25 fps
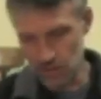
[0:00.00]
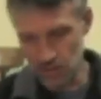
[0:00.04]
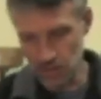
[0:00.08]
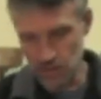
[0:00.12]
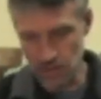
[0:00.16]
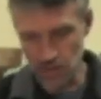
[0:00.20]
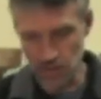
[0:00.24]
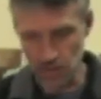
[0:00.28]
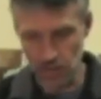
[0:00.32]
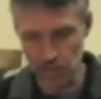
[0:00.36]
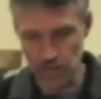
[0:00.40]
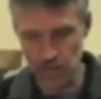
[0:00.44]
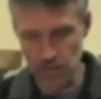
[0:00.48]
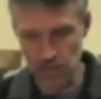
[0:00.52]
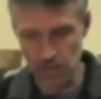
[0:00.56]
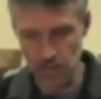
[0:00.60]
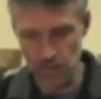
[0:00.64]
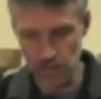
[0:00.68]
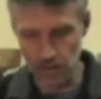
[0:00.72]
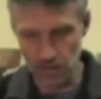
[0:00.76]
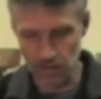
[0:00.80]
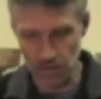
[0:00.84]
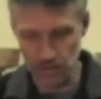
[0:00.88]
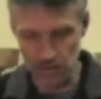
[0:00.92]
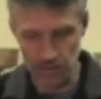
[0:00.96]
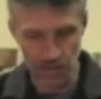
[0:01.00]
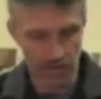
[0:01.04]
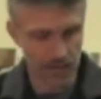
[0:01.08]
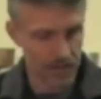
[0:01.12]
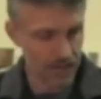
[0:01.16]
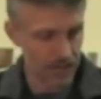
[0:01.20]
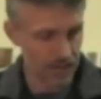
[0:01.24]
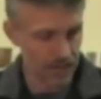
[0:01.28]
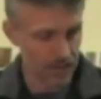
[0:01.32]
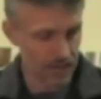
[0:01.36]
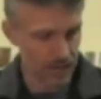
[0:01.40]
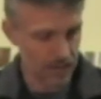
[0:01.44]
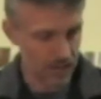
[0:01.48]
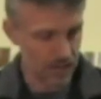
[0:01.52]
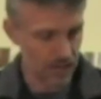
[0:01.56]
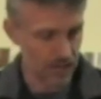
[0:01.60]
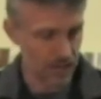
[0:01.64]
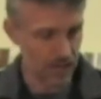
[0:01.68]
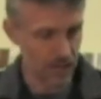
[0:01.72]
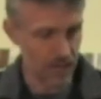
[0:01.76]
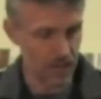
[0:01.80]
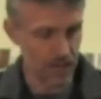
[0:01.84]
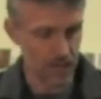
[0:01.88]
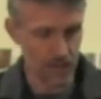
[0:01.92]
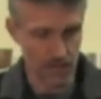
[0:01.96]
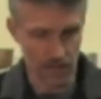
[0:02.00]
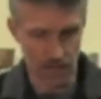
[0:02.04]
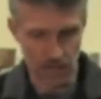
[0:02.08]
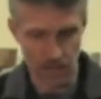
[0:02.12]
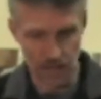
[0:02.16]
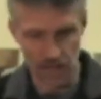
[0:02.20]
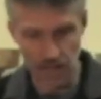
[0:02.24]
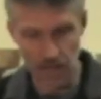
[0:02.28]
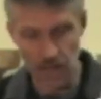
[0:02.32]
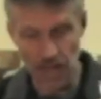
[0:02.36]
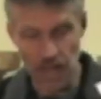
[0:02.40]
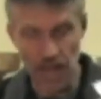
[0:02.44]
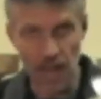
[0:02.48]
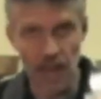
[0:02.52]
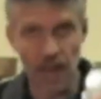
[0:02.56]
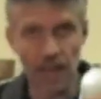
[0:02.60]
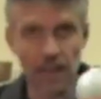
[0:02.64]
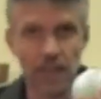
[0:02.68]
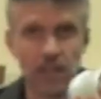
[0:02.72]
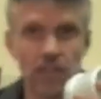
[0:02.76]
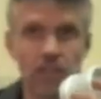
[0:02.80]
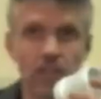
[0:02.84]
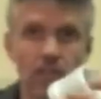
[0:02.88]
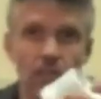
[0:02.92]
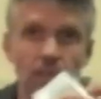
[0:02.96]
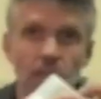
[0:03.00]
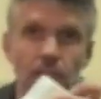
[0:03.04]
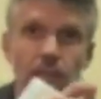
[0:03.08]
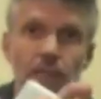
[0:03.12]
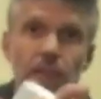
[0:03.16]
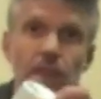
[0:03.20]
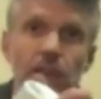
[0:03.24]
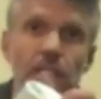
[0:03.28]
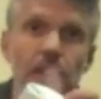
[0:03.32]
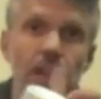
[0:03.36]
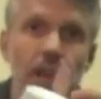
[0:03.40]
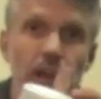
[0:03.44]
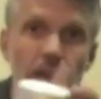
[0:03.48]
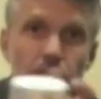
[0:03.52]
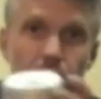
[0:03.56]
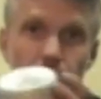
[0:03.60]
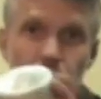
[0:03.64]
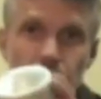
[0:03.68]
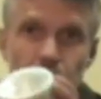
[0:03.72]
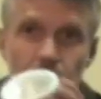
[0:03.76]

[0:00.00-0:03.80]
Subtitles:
that went in there like that, and this is a feeder.